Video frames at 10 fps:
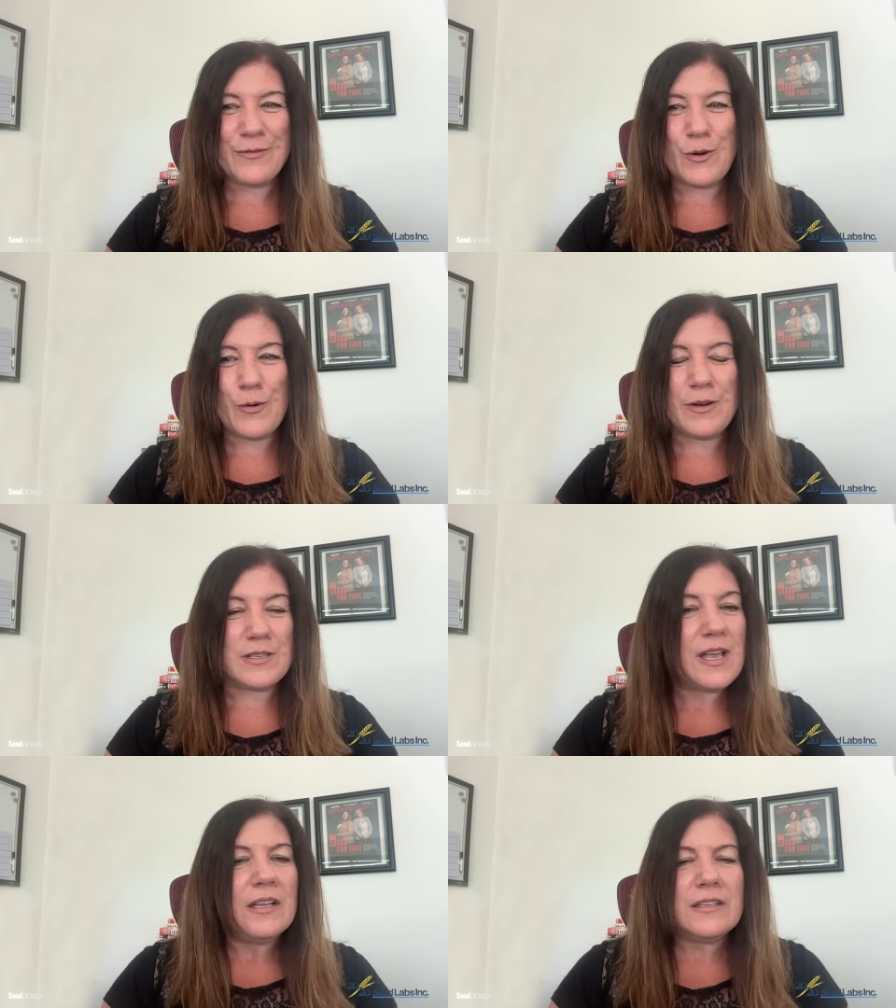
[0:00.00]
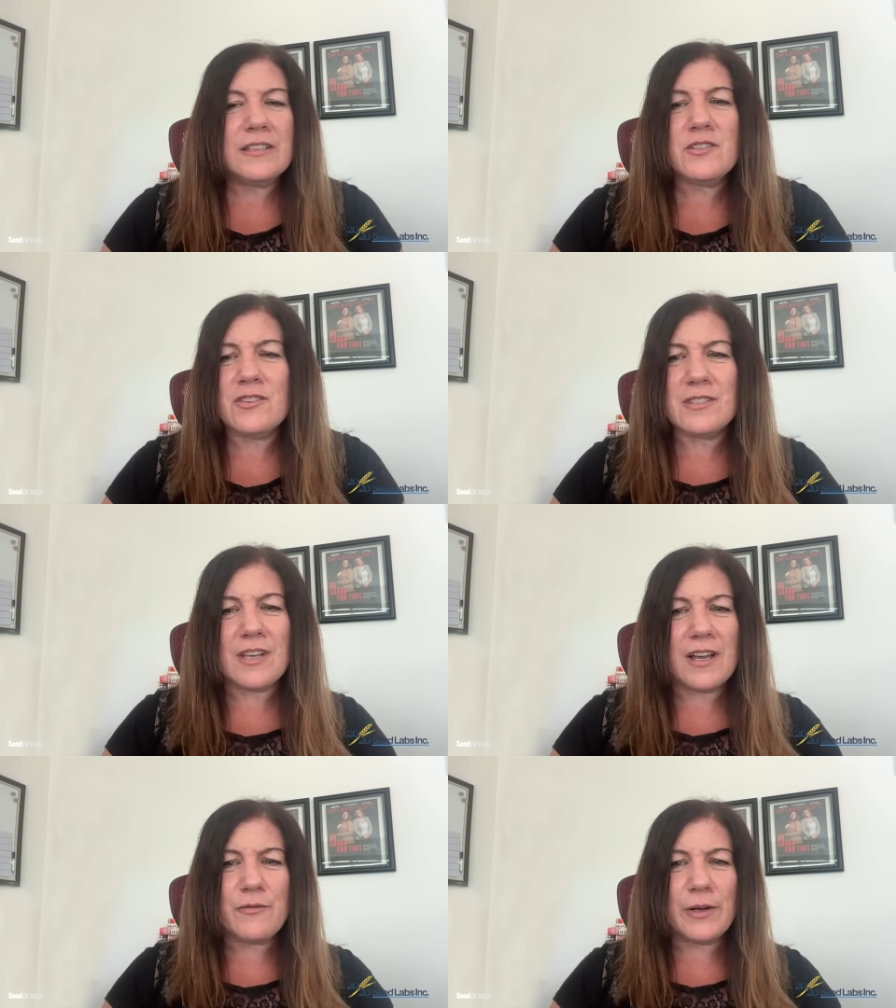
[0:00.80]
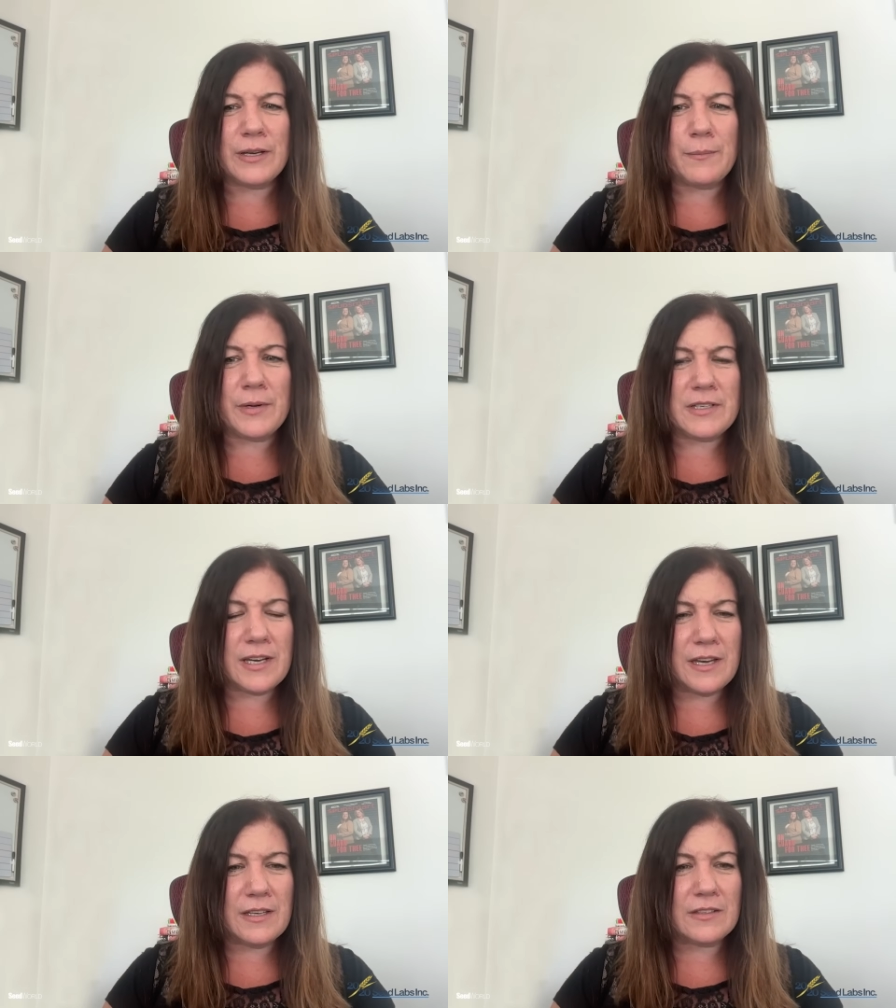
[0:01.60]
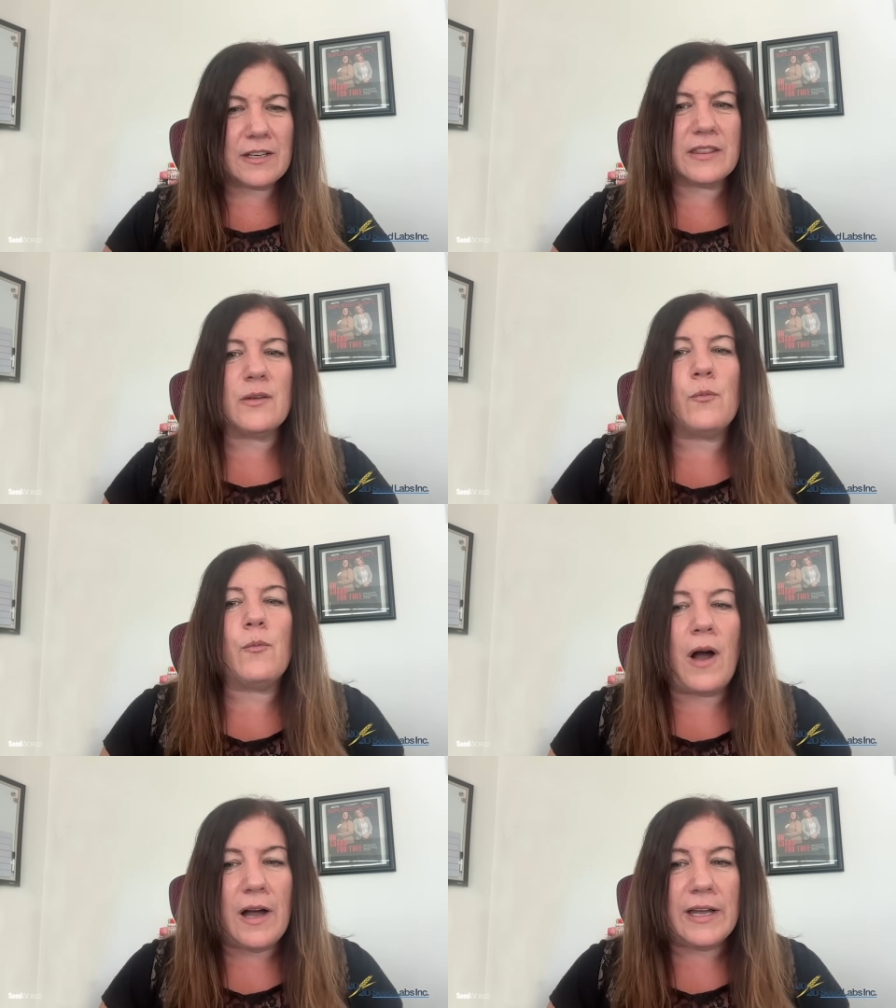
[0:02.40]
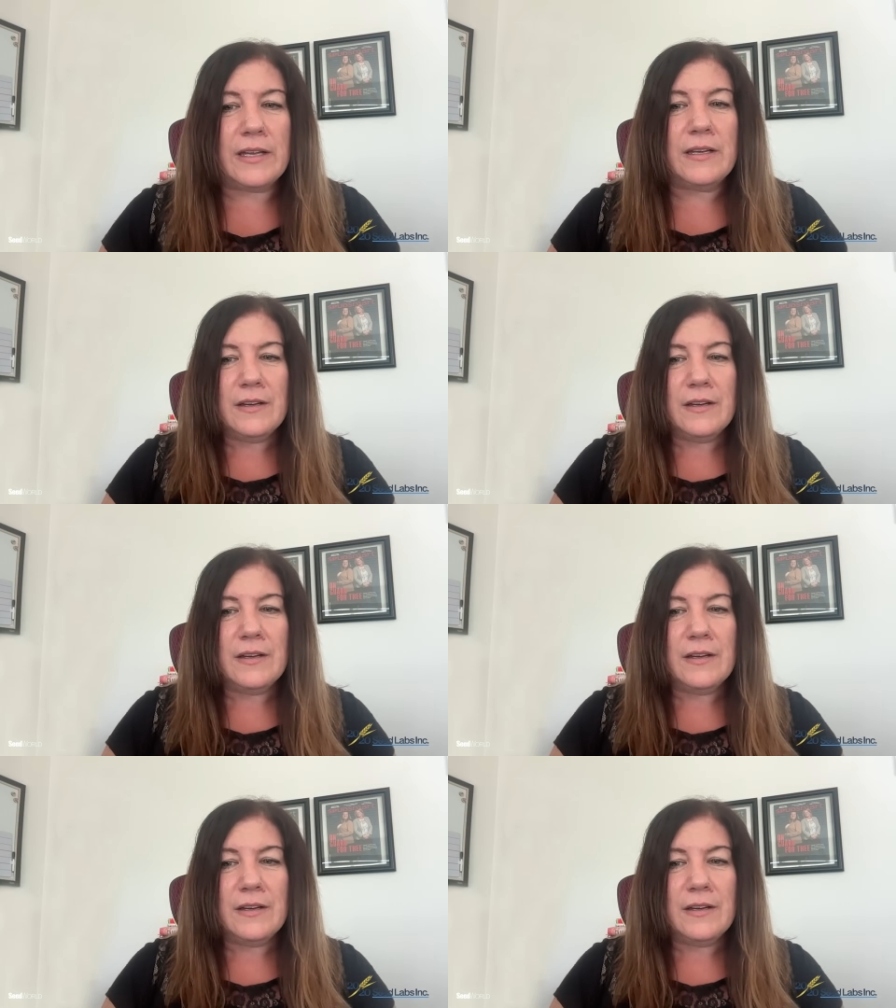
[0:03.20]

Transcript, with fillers: Of course. Let's just dive right in by taking a look at the why.